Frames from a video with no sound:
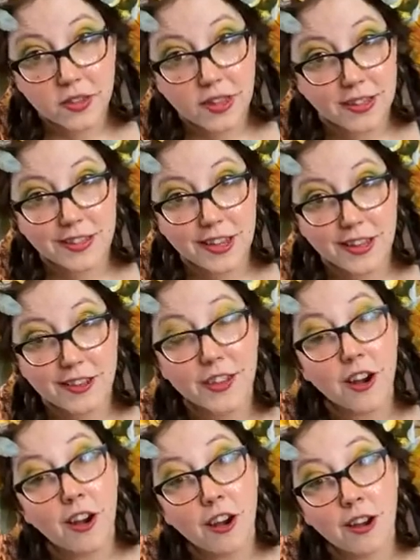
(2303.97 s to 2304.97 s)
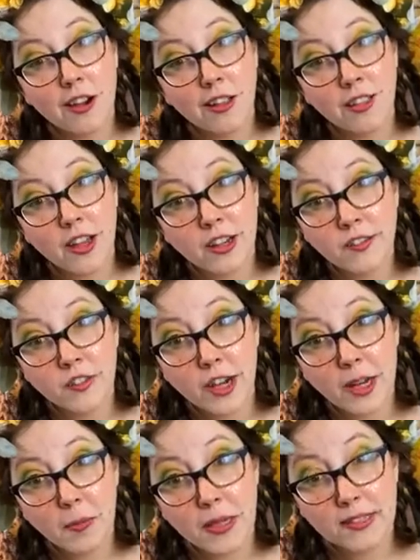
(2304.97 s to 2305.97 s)
with that said, there are a lot of
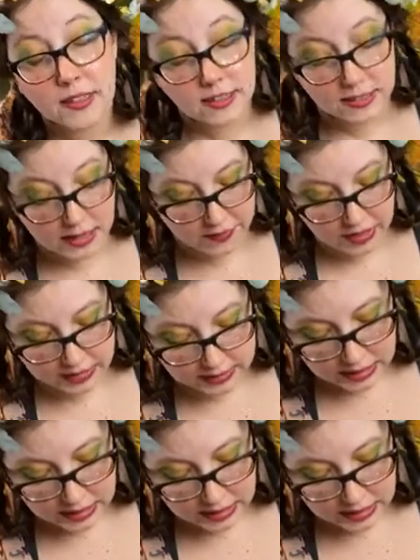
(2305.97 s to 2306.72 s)
great pieces. I've got